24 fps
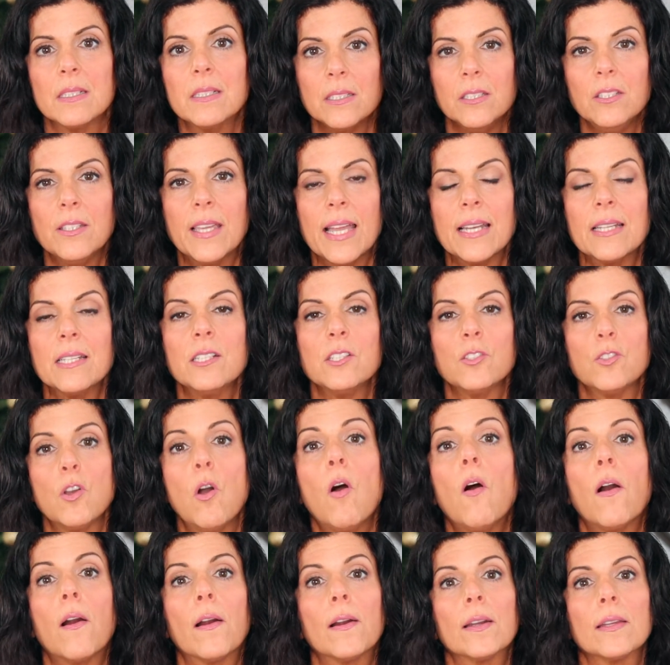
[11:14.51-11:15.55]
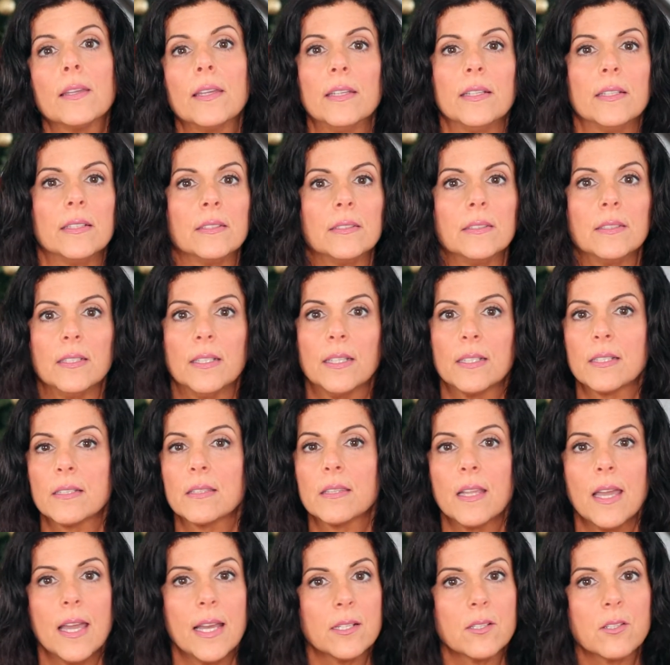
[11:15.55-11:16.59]
You get it at Target and it
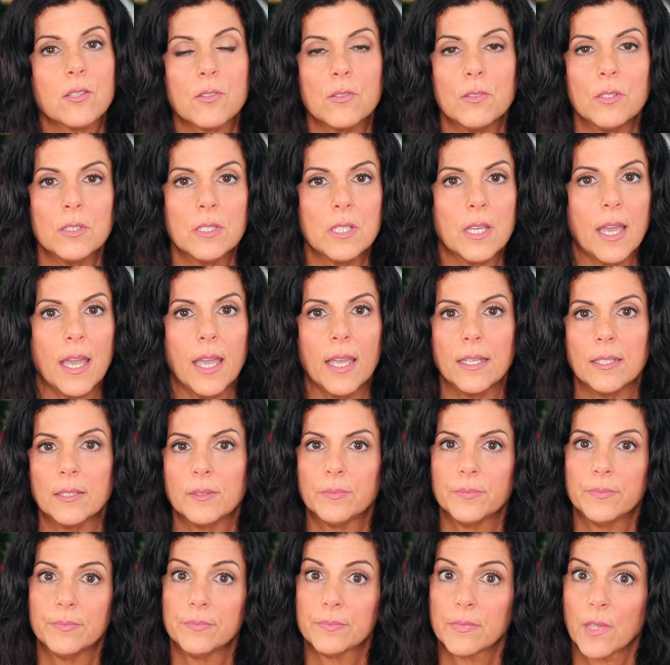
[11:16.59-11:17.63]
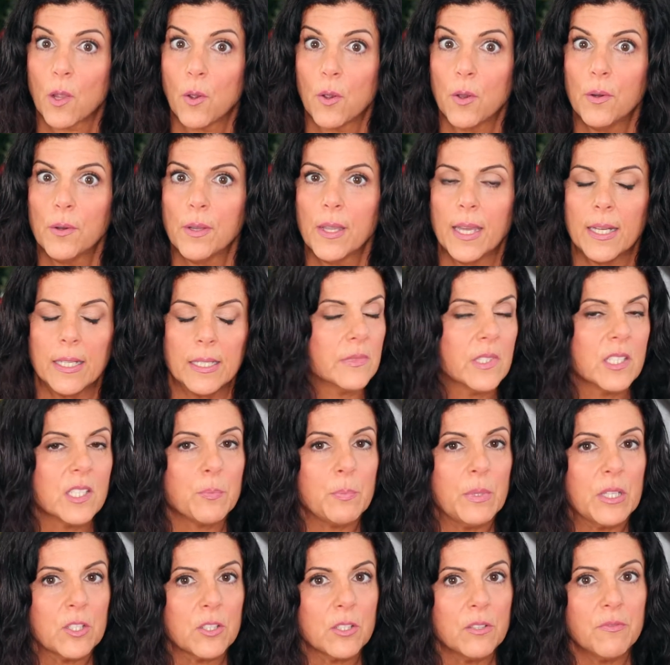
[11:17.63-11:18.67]
lasts all day. Go get it,
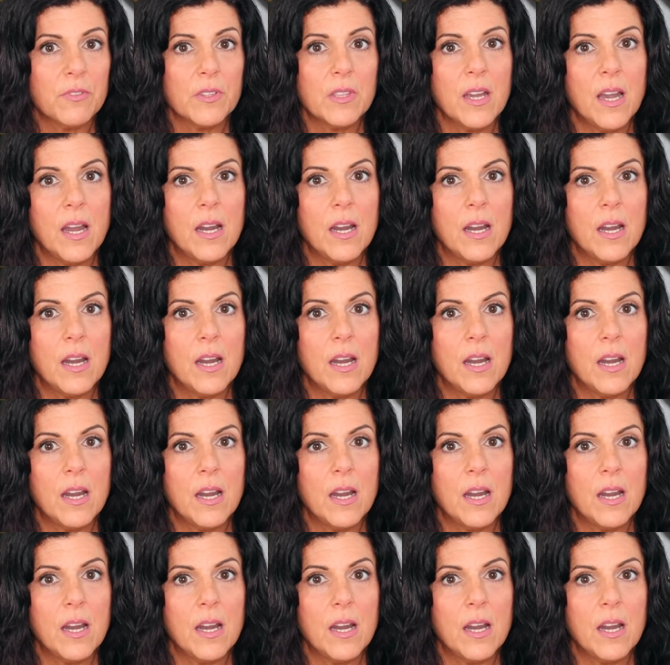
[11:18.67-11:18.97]
especially for the